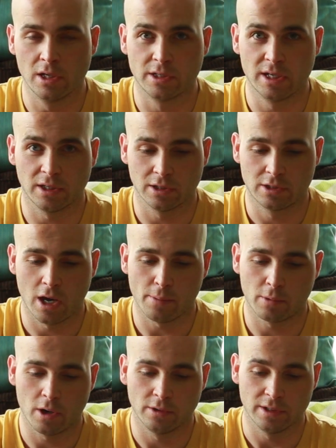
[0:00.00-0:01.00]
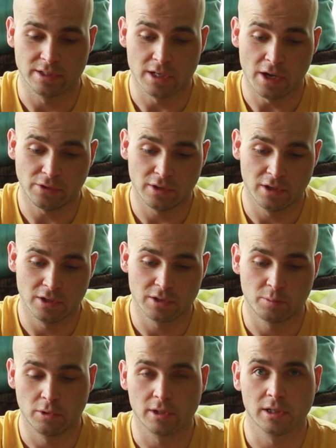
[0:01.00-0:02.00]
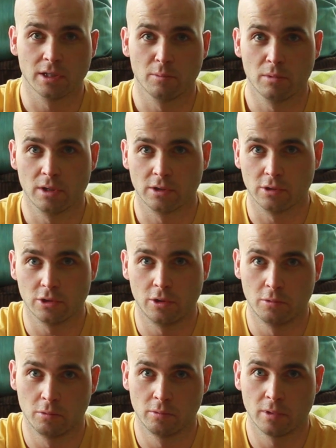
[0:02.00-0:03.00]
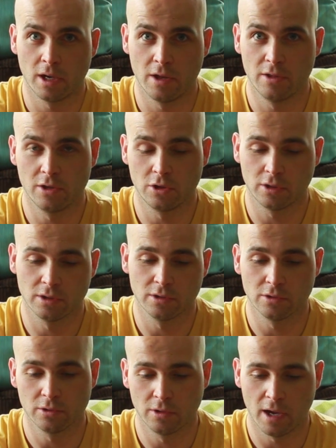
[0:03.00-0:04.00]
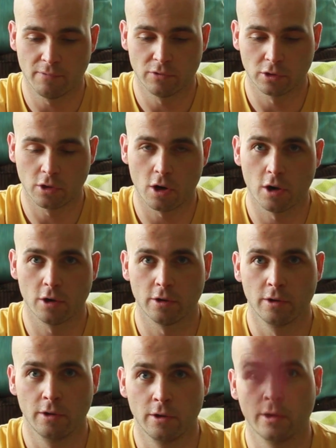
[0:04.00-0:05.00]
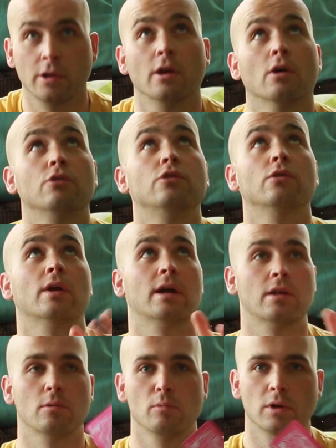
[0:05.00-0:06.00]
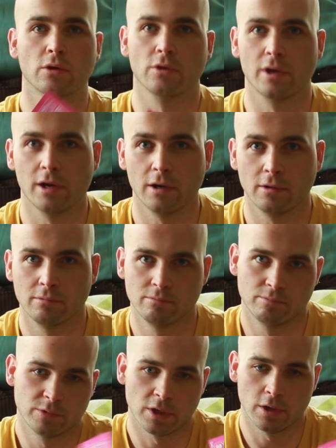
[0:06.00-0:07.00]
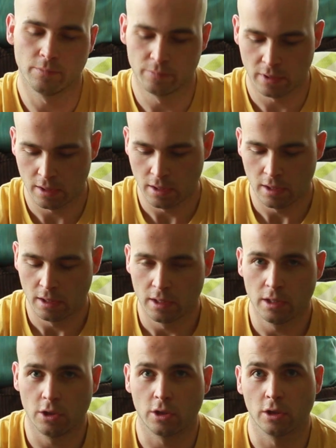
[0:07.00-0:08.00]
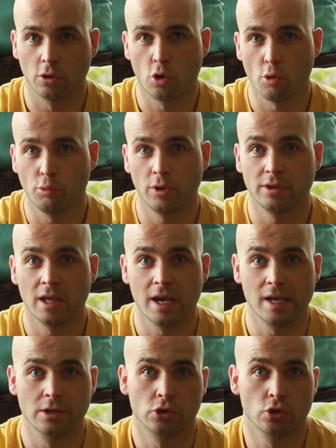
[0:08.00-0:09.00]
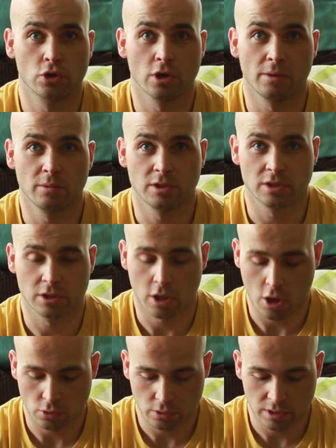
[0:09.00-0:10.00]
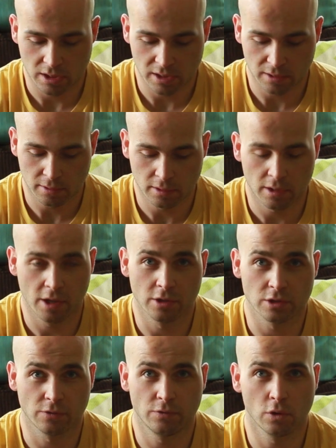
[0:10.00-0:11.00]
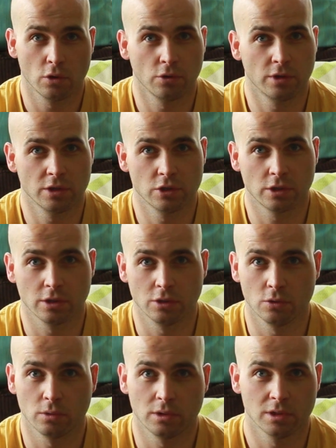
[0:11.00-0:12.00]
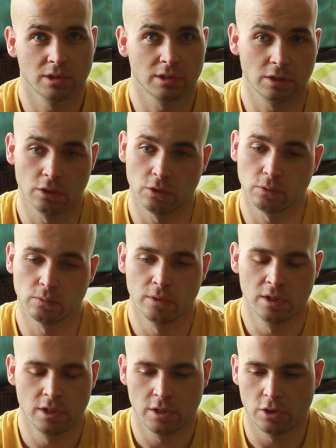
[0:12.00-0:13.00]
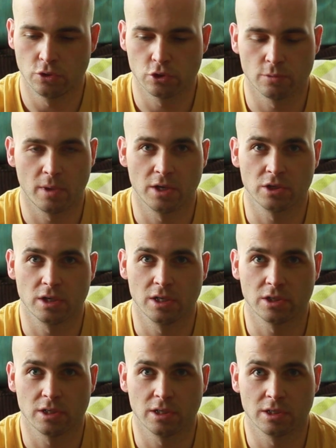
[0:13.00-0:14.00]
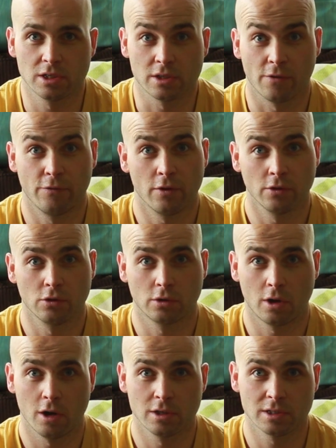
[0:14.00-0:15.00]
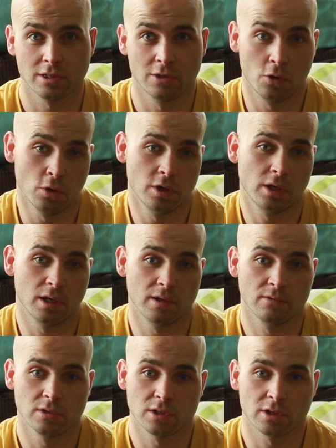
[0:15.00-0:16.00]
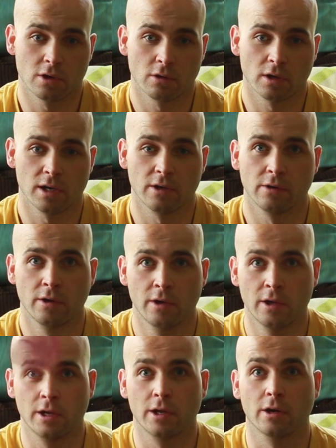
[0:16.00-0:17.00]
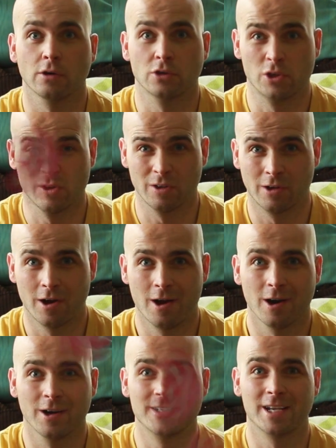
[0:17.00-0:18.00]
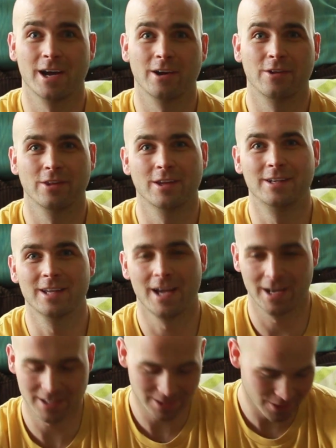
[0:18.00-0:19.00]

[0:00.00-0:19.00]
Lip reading: You take the top card that's not theirs, putting it in the middle, and then you can have their card, shoot out of the middle there. So you can incorporate that into your ambitious card routine. There's a few other things you can do with this, use your imagination. It's just a fun little card stunt, or you could even just go around, shooting cards out of the deck.